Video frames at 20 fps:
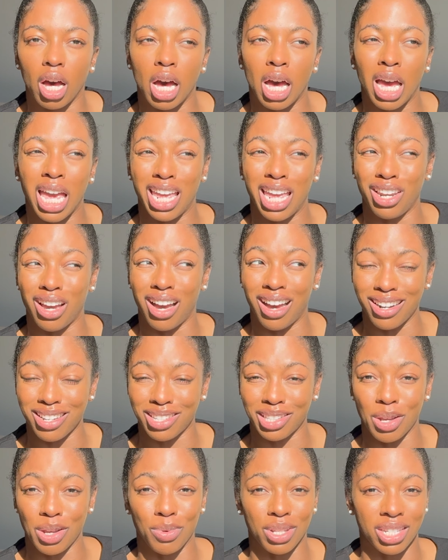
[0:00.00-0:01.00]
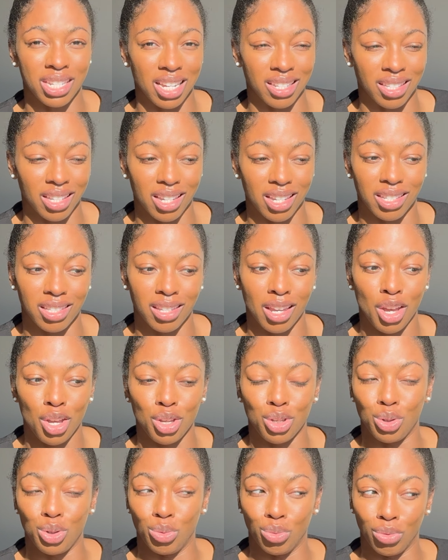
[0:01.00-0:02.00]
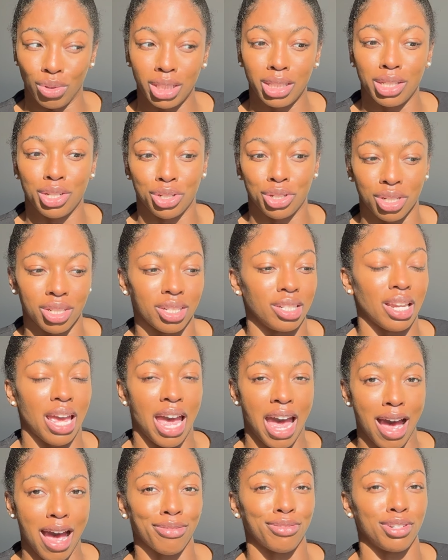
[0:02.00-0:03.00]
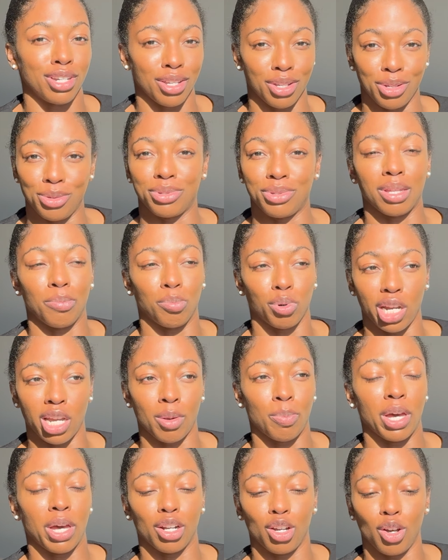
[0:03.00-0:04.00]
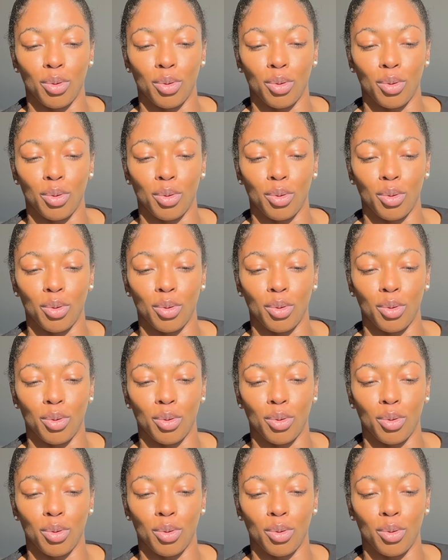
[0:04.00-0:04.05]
and honestly with Teslas, you really shouldn't have to use the brake pedal